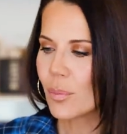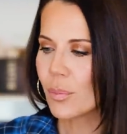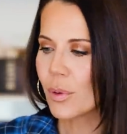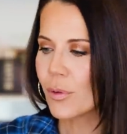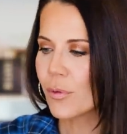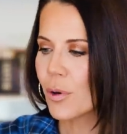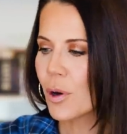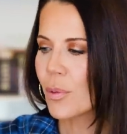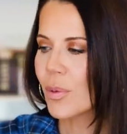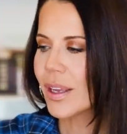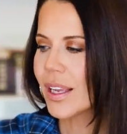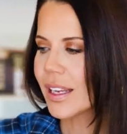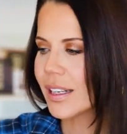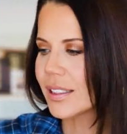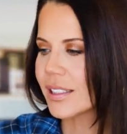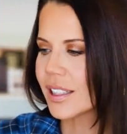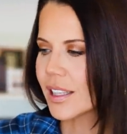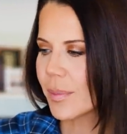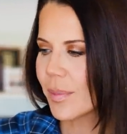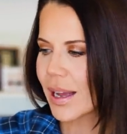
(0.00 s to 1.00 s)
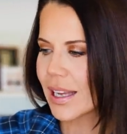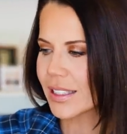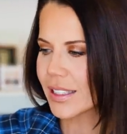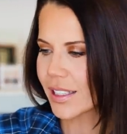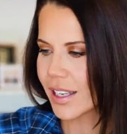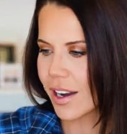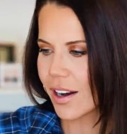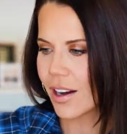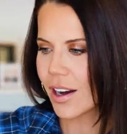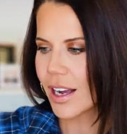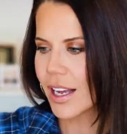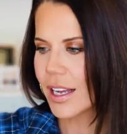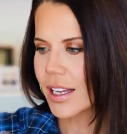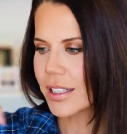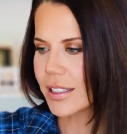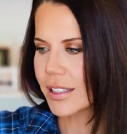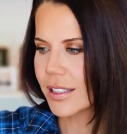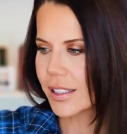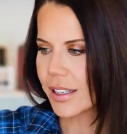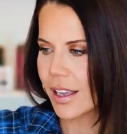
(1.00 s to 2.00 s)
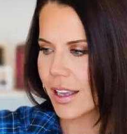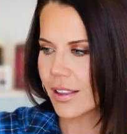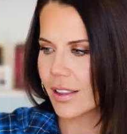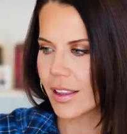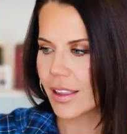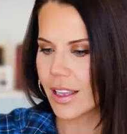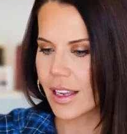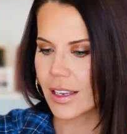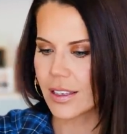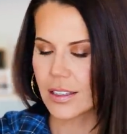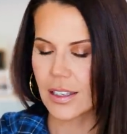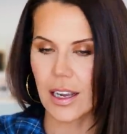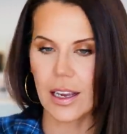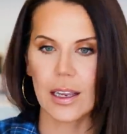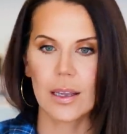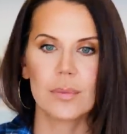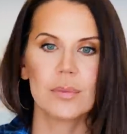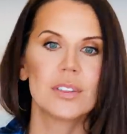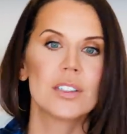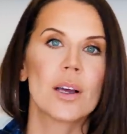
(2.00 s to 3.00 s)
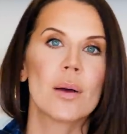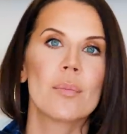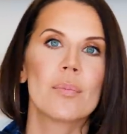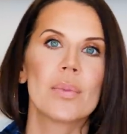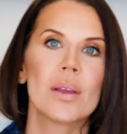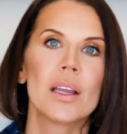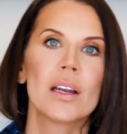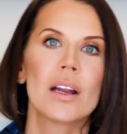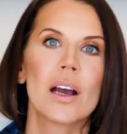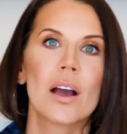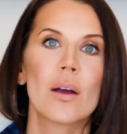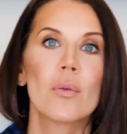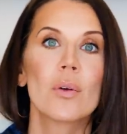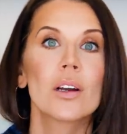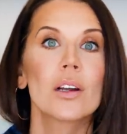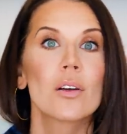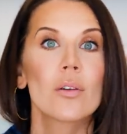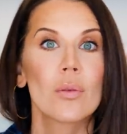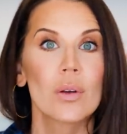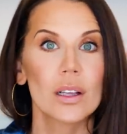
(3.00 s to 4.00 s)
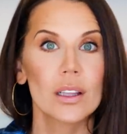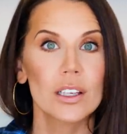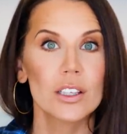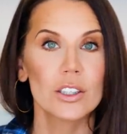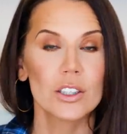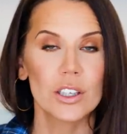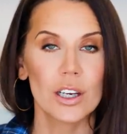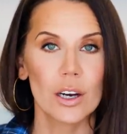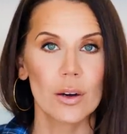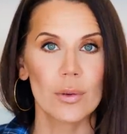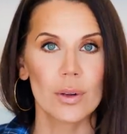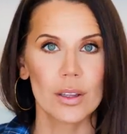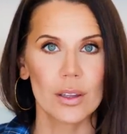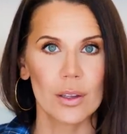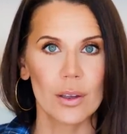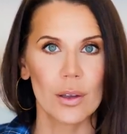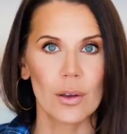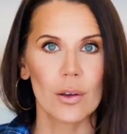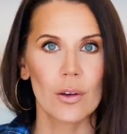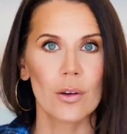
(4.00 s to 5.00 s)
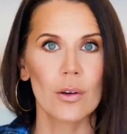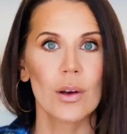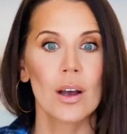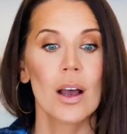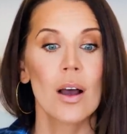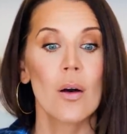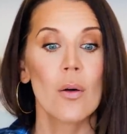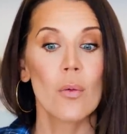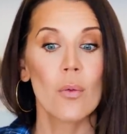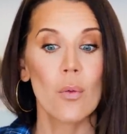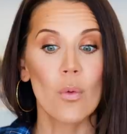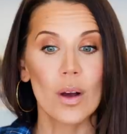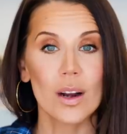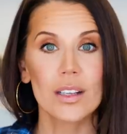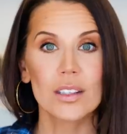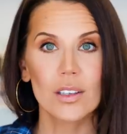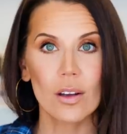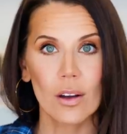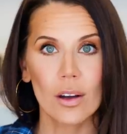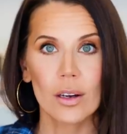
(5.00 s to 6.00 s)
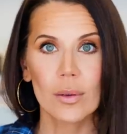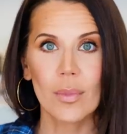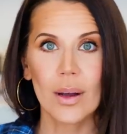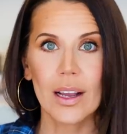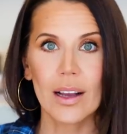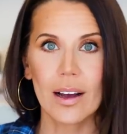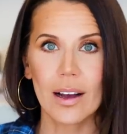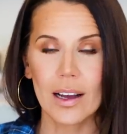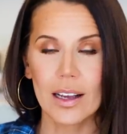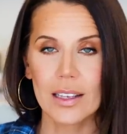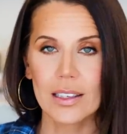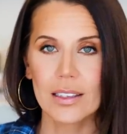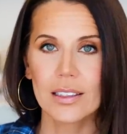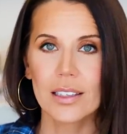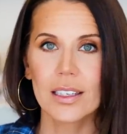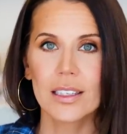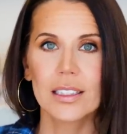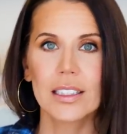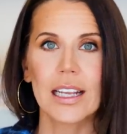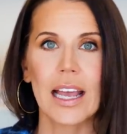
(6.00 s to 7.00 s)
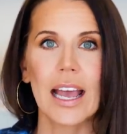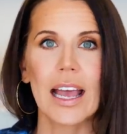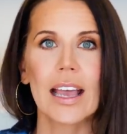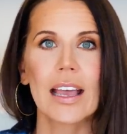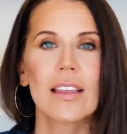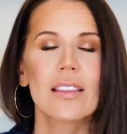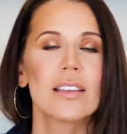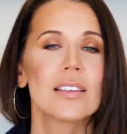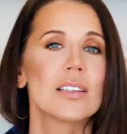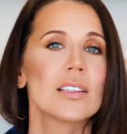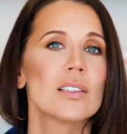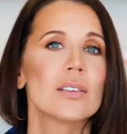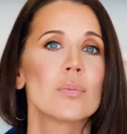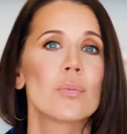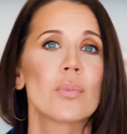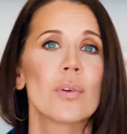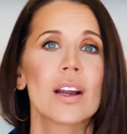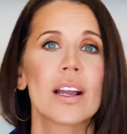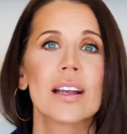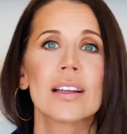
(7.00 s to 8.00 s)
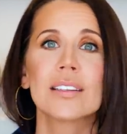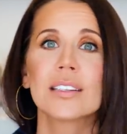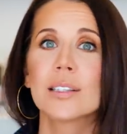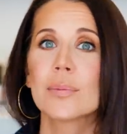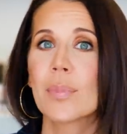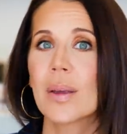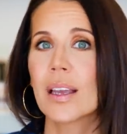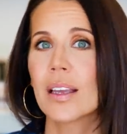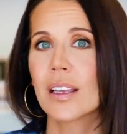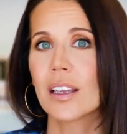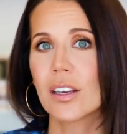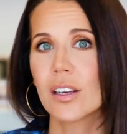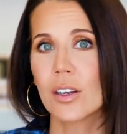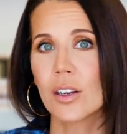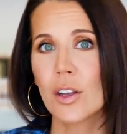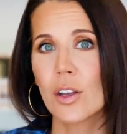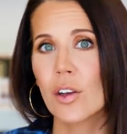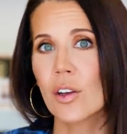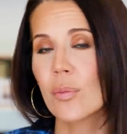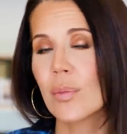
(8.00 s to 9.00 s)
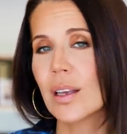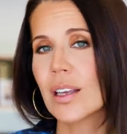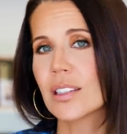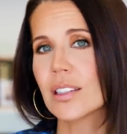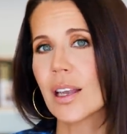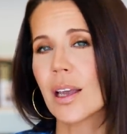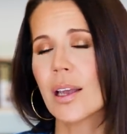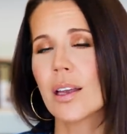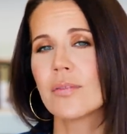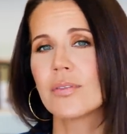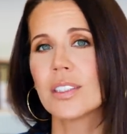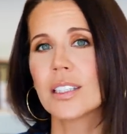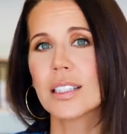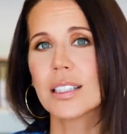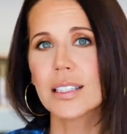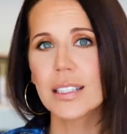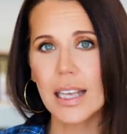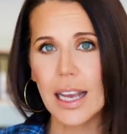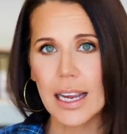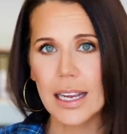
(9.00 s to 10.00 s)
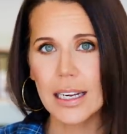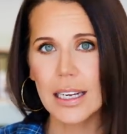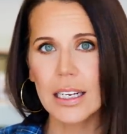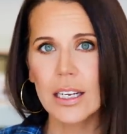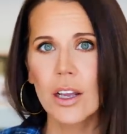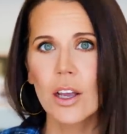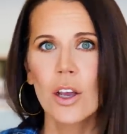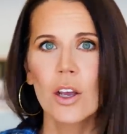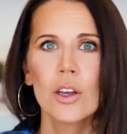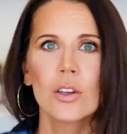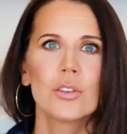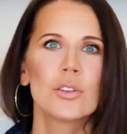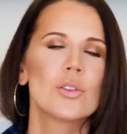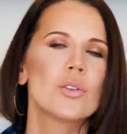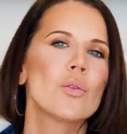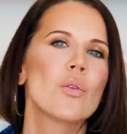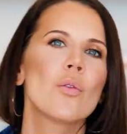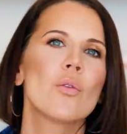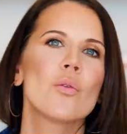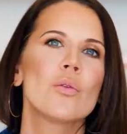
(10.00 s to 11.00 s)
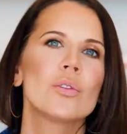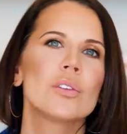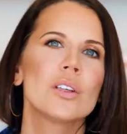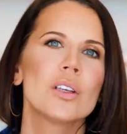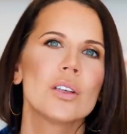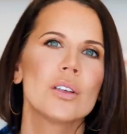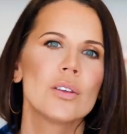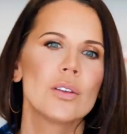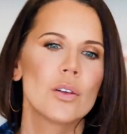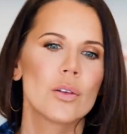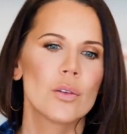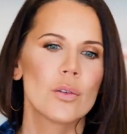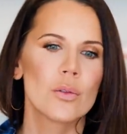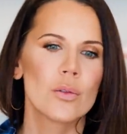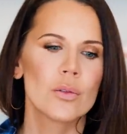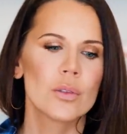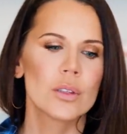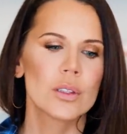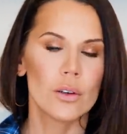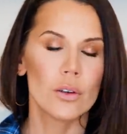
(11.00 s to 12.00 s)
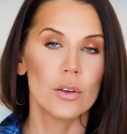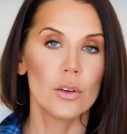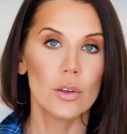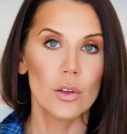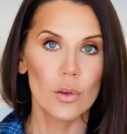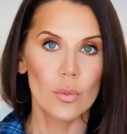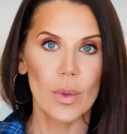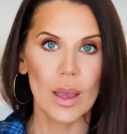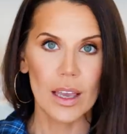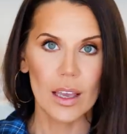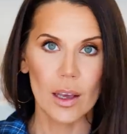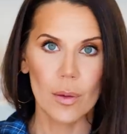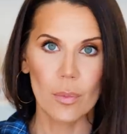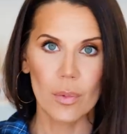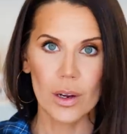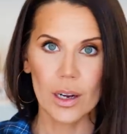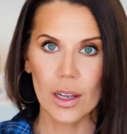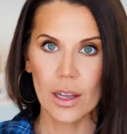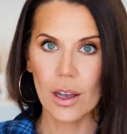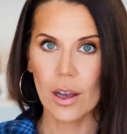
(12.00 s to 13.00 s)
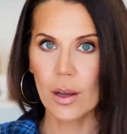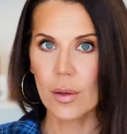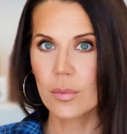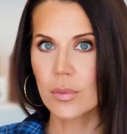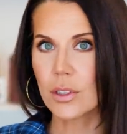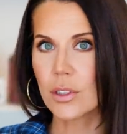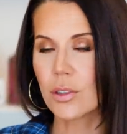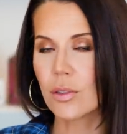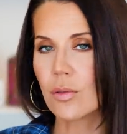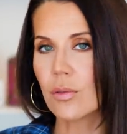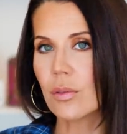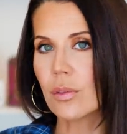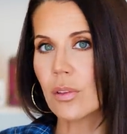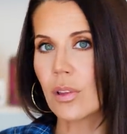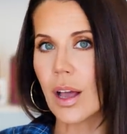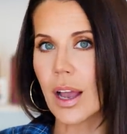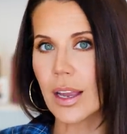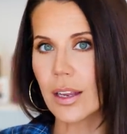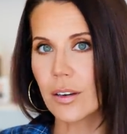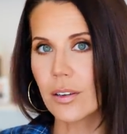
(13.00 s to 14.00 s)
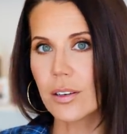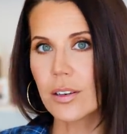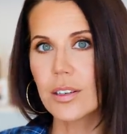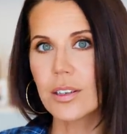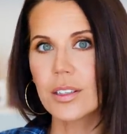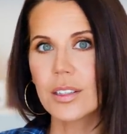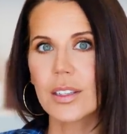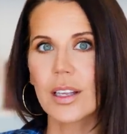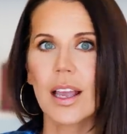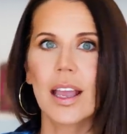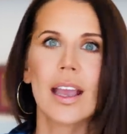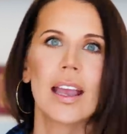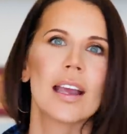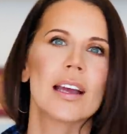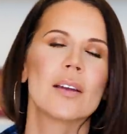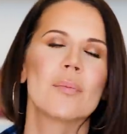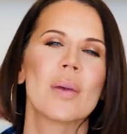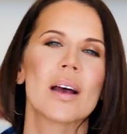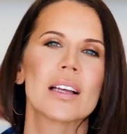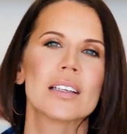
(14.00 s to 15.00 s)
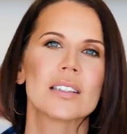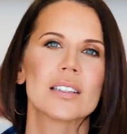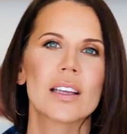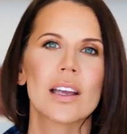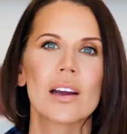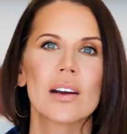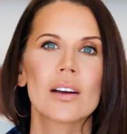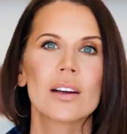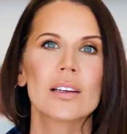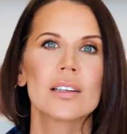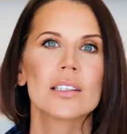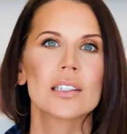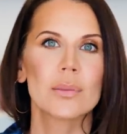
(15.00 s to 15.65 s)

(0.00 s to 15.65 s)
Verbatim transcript: before we get into the mascaras and the things I am dumping, I want to quickly share with you what is on my eyes today. This is brand spanking new because I have decided to only use new makeup when it comes to liners and mascaras